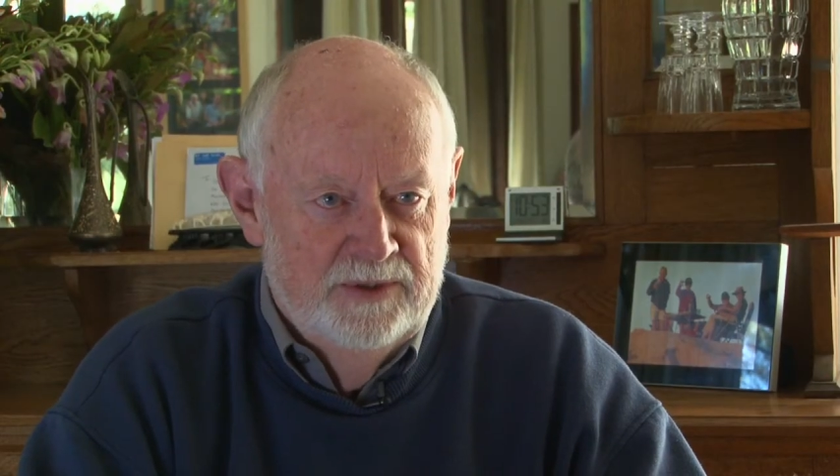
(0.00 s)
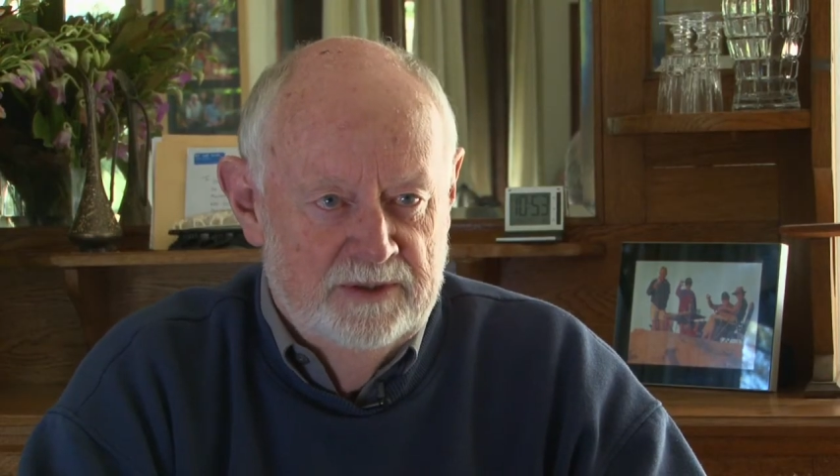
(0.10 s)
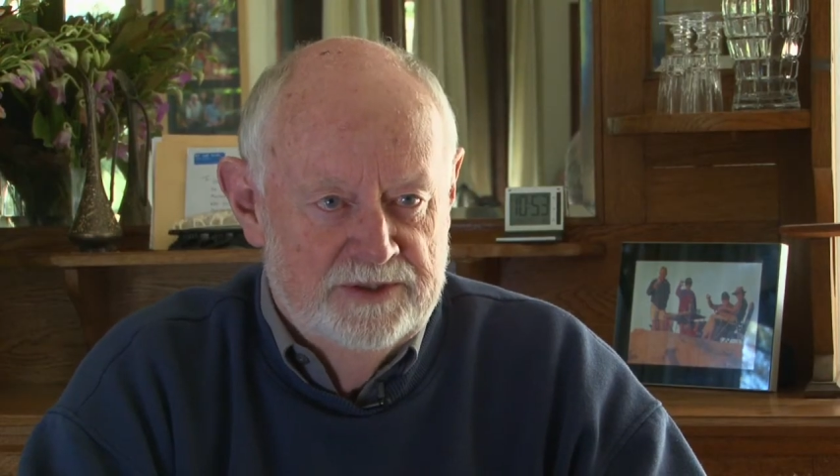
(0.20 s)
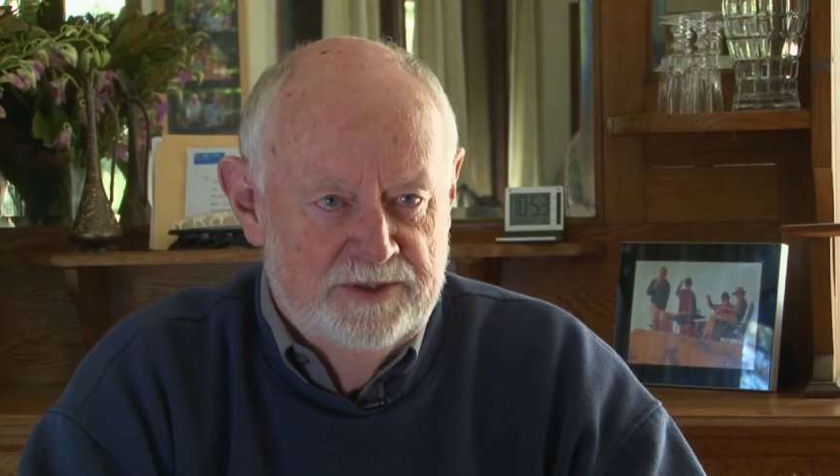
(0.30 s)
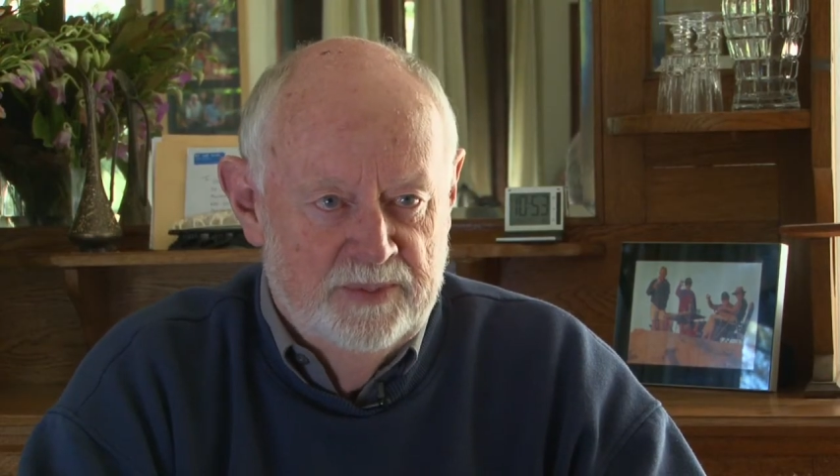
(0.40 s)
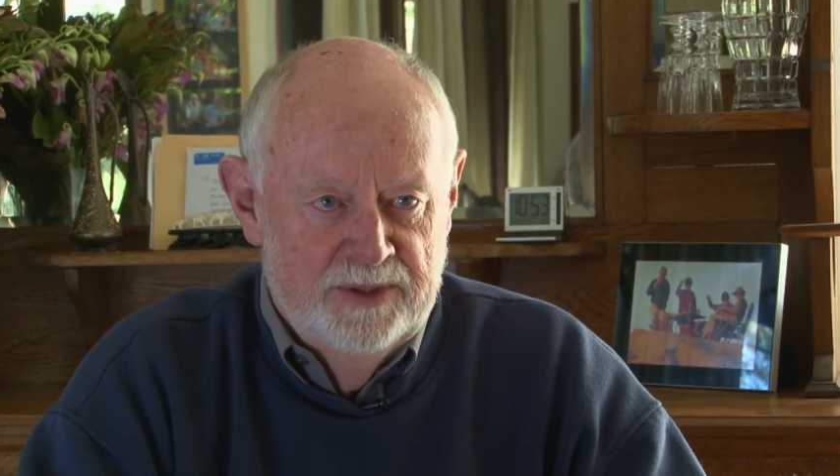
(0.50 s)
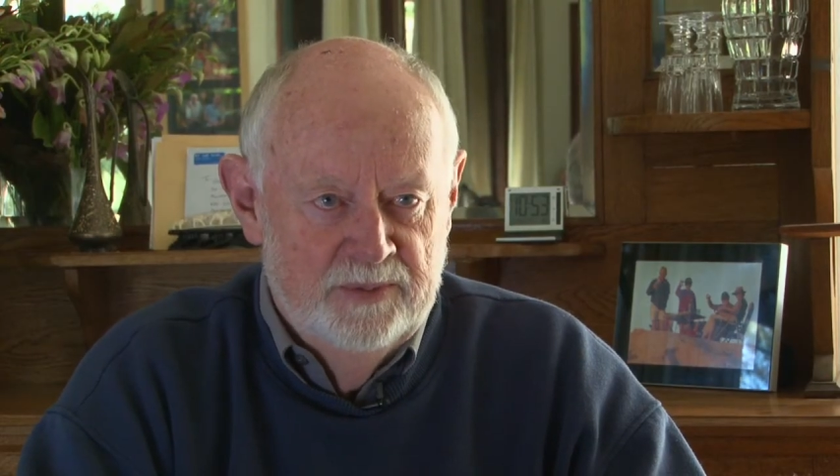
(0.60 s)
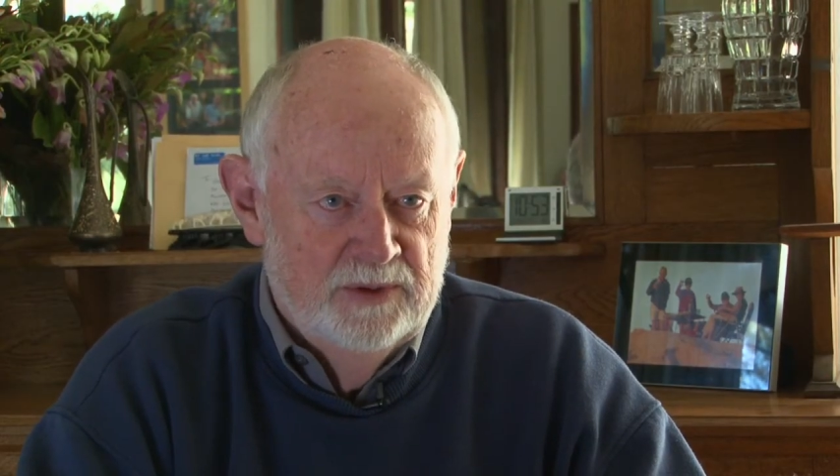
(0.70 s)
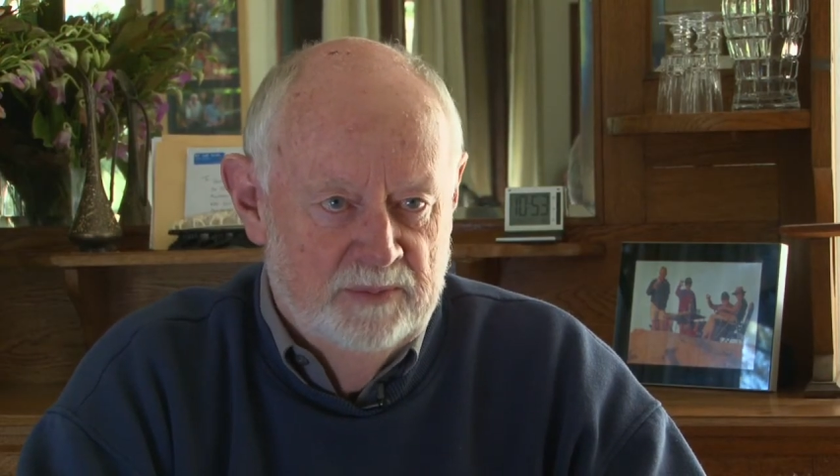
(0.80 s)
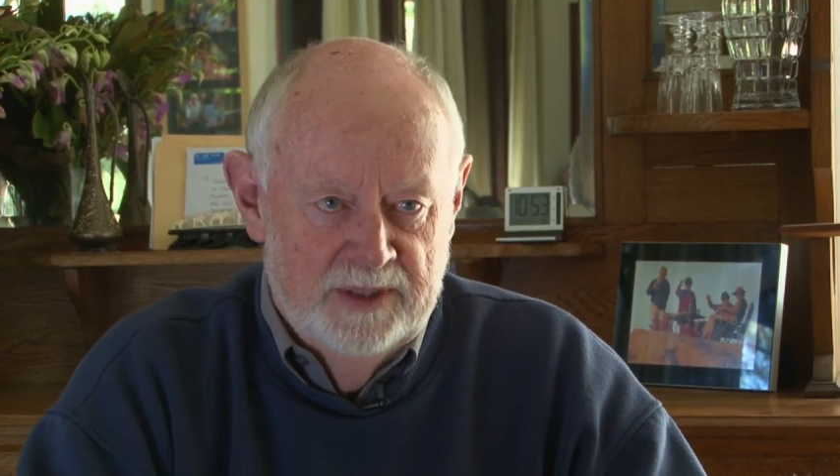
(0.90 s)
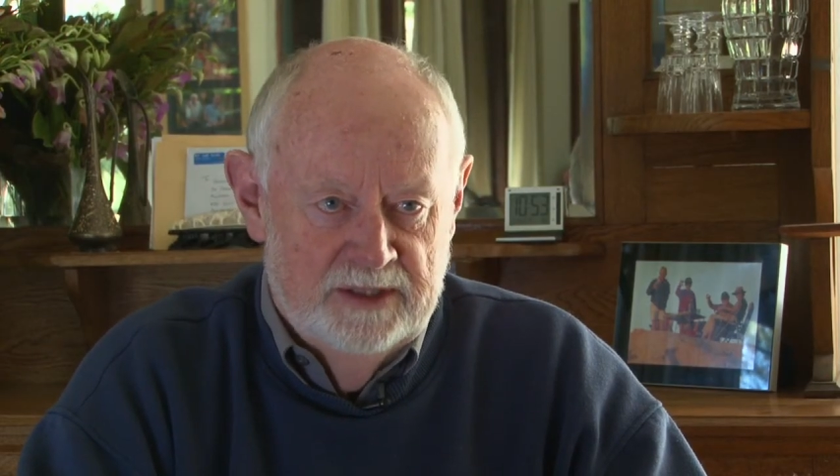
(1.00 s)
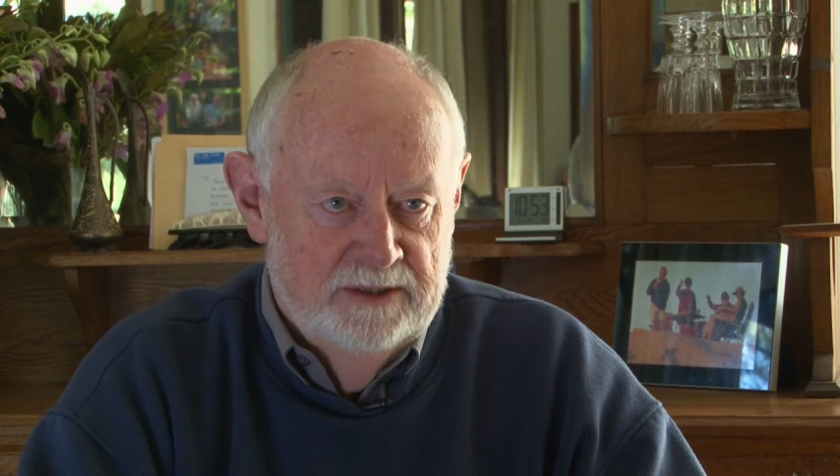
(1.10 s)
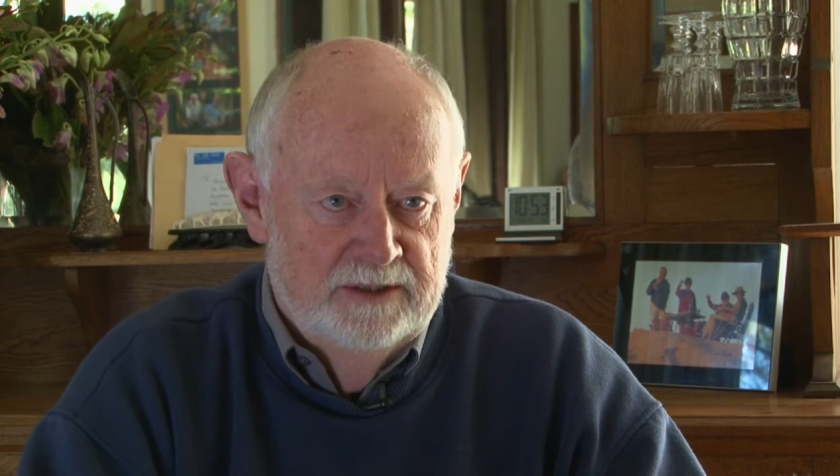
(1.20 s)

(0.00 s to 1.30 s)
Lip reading: It's the people bit